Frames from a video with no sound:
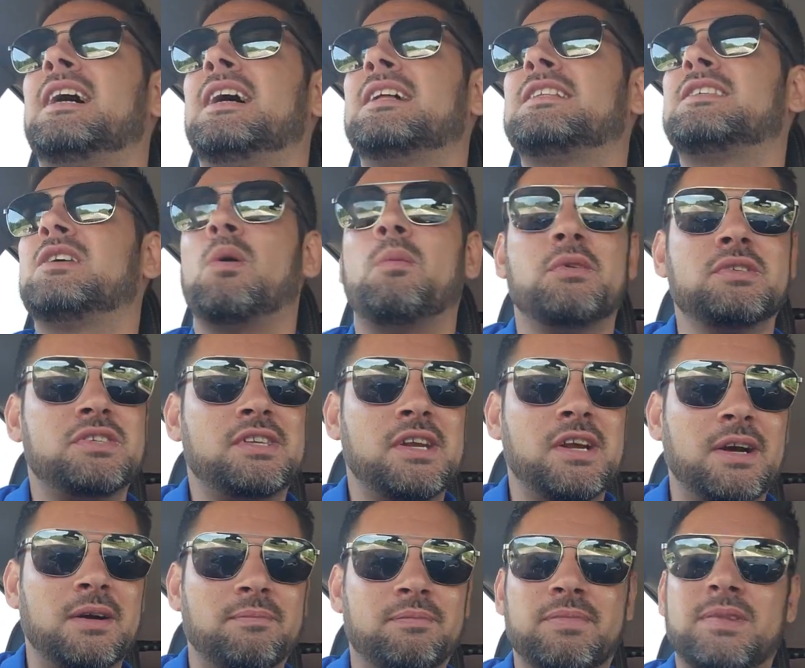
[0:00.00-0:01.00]
It's almost
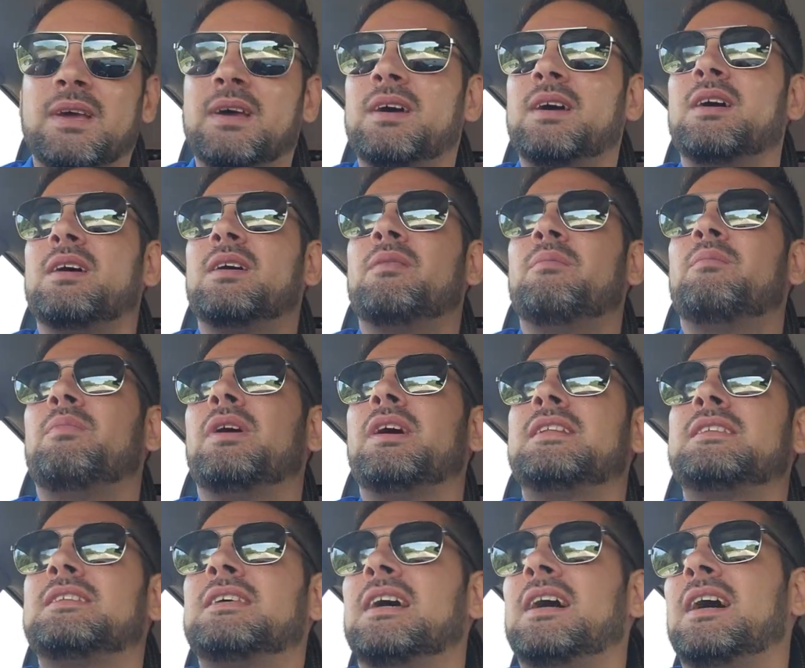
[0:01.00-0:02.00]
here.
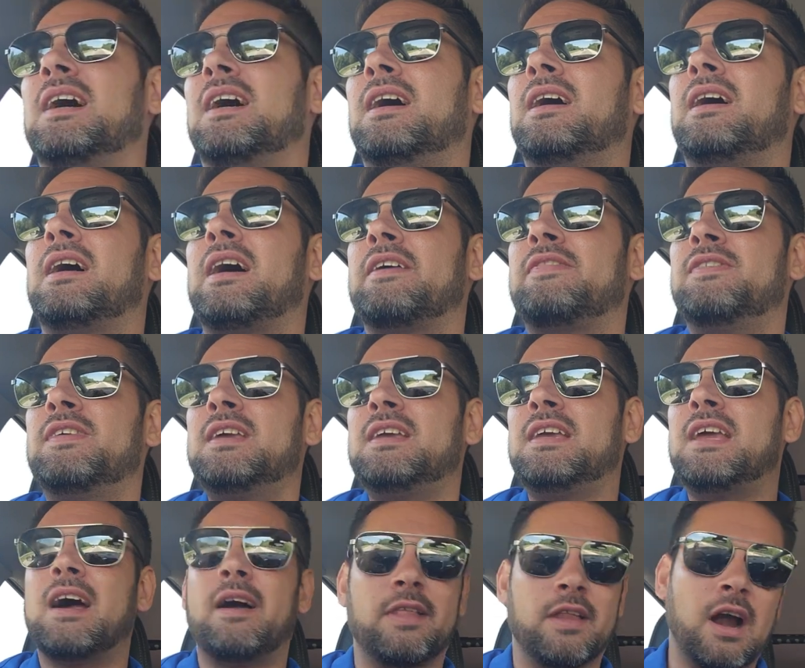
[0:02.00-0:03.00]
But I think,
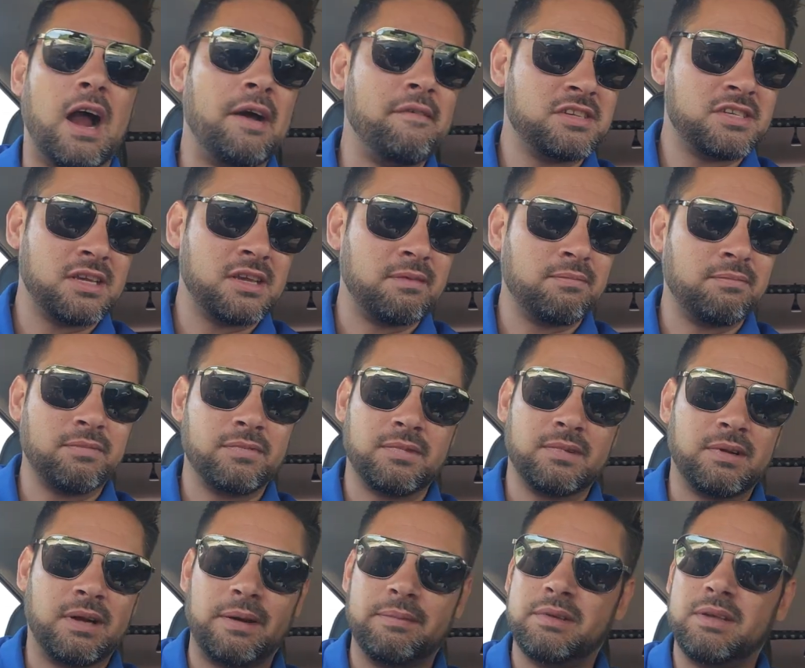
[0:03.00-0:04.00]
then obviously,
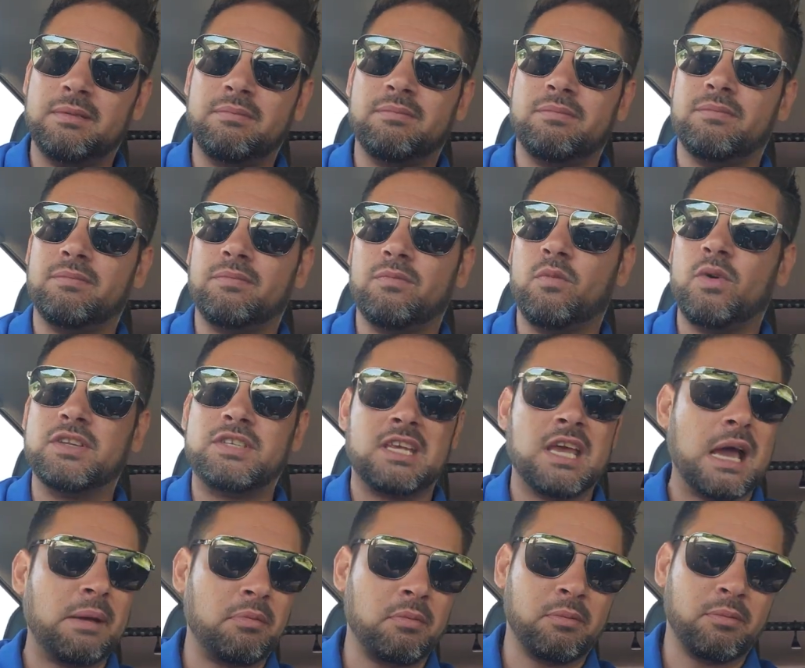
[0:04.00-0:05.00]
what's
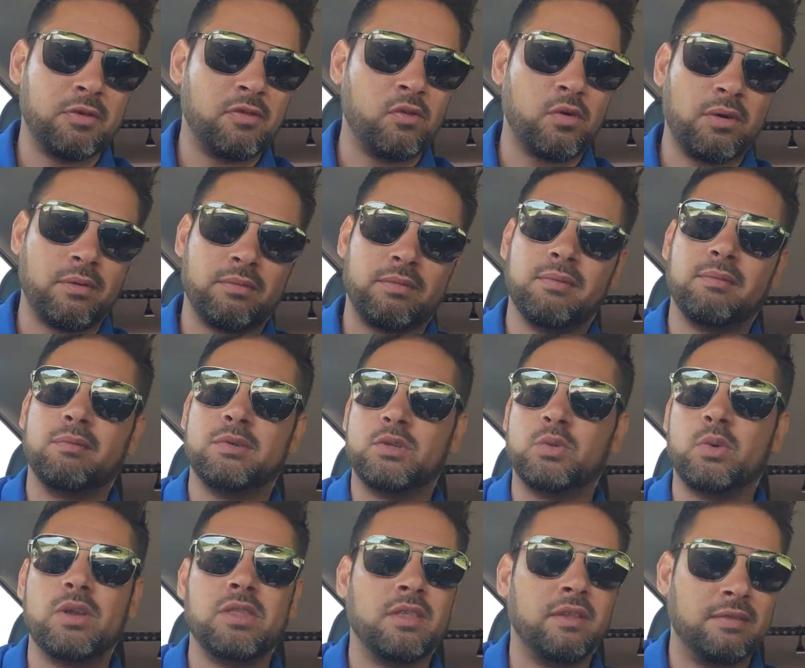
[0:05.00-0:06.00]
happened
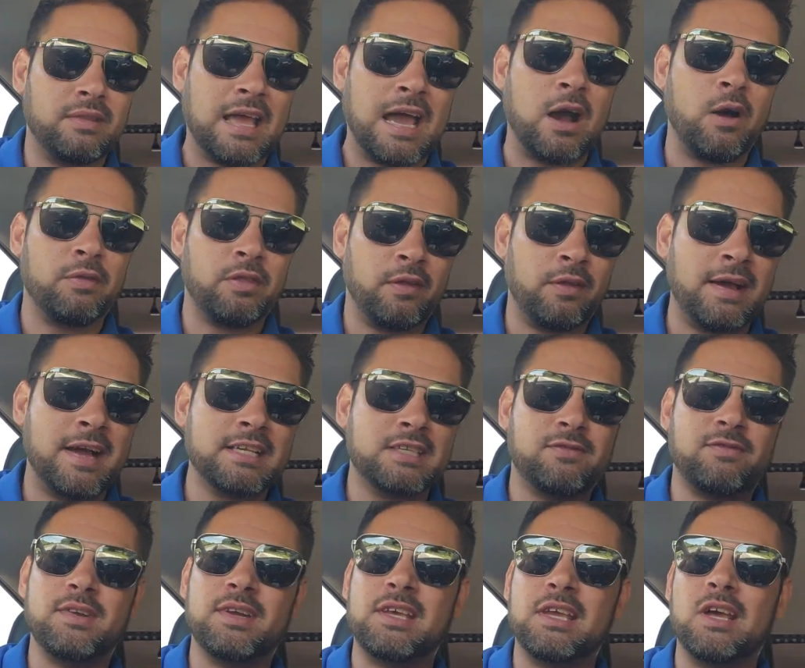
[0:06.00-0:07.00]
between now and the
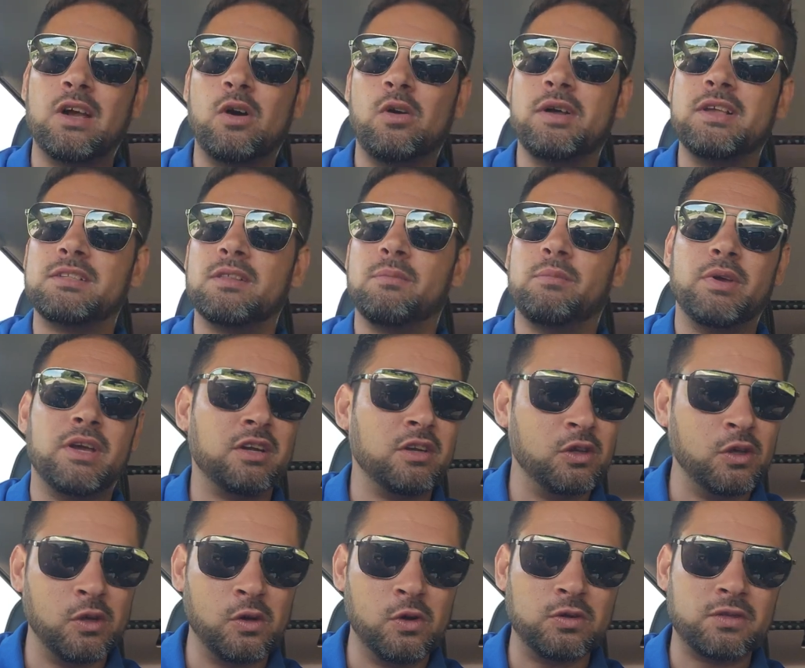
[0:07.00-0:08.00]
last video is the big
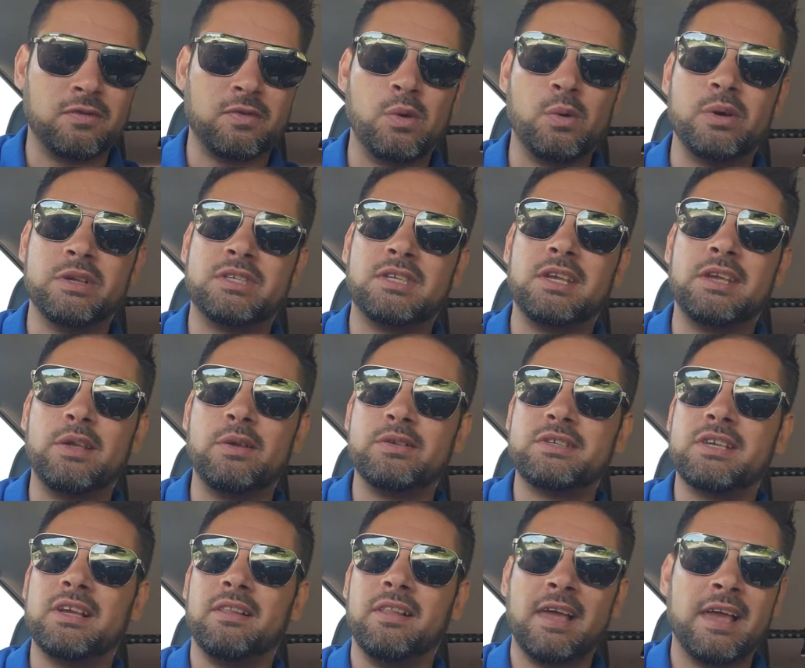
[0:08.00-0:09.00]
news of USC,
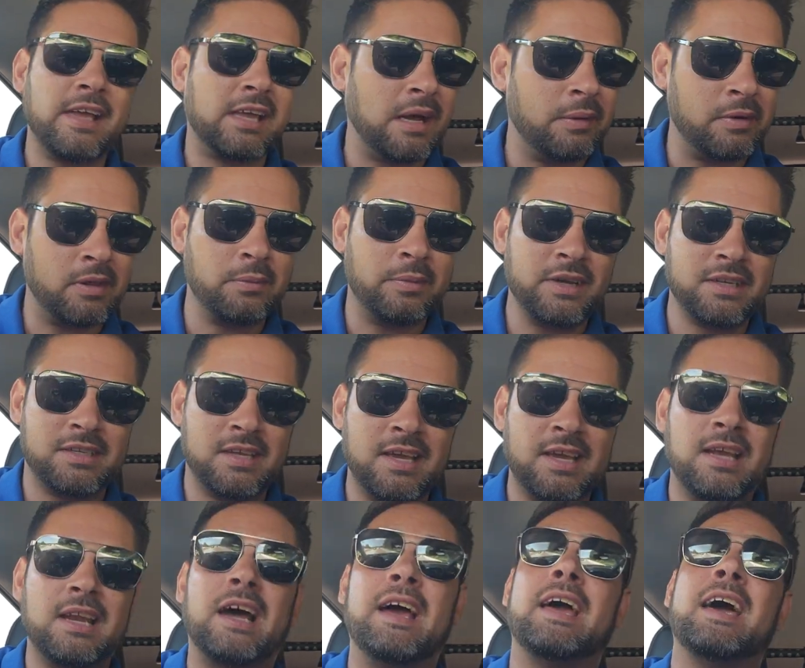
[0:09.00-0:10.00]
UCLA coming to the Big
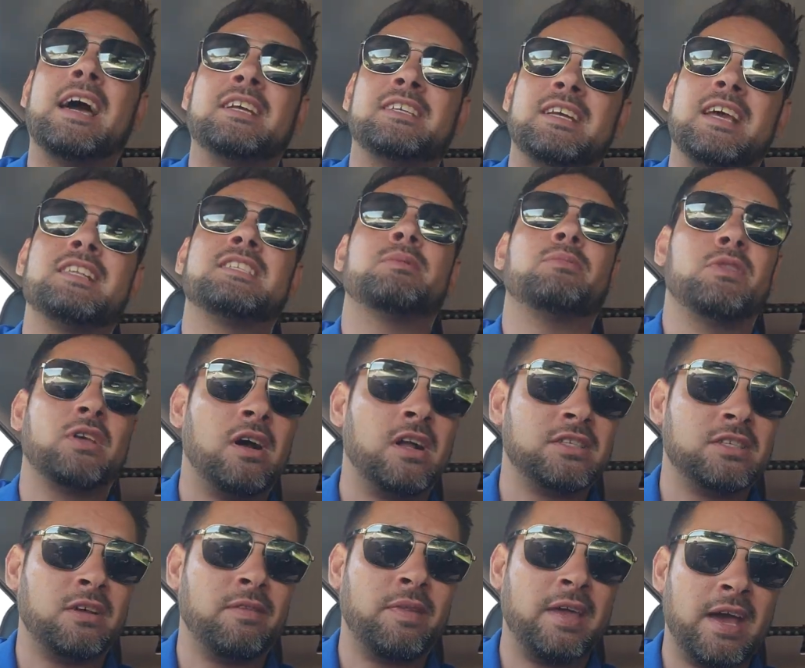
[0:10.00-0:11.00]
Ten. I actually had some
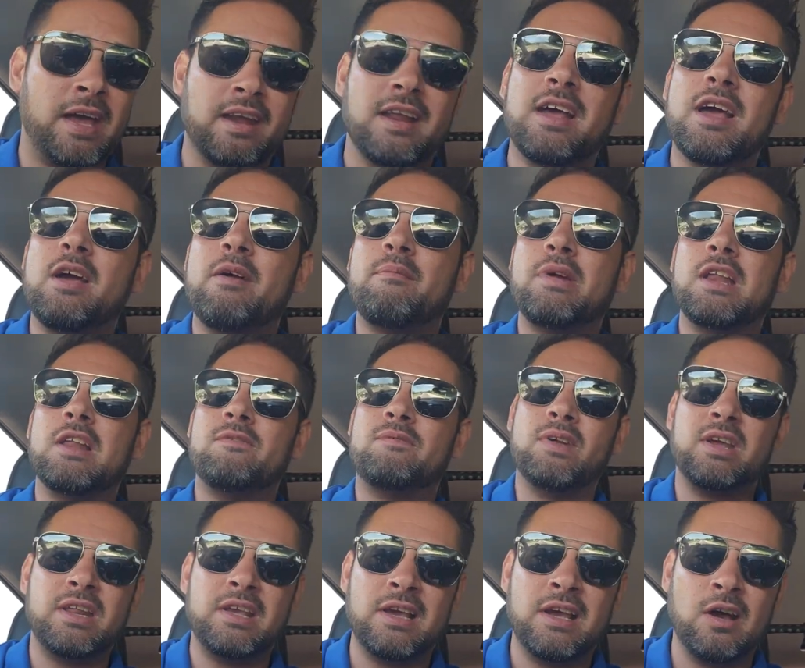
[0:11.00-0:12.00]
thoughts on that, made a
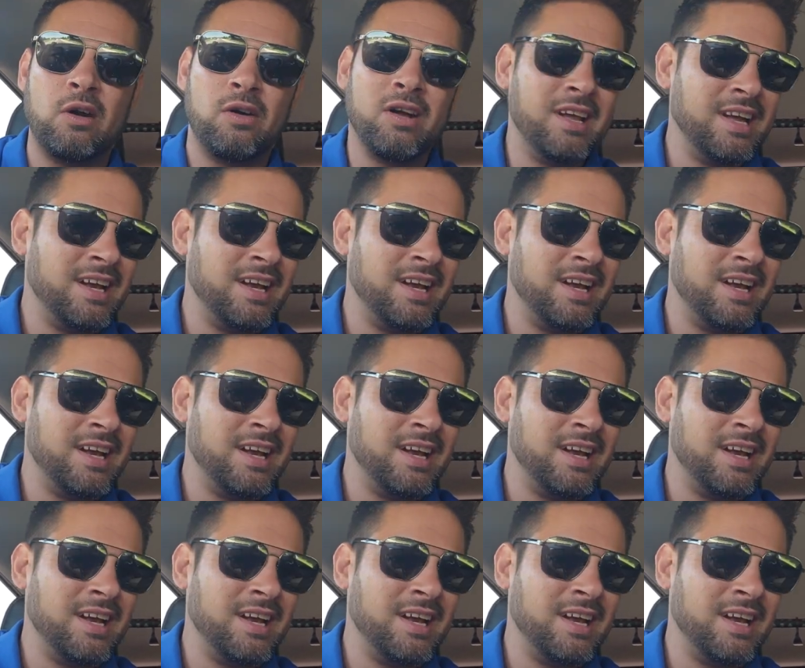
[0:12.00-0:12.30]
video,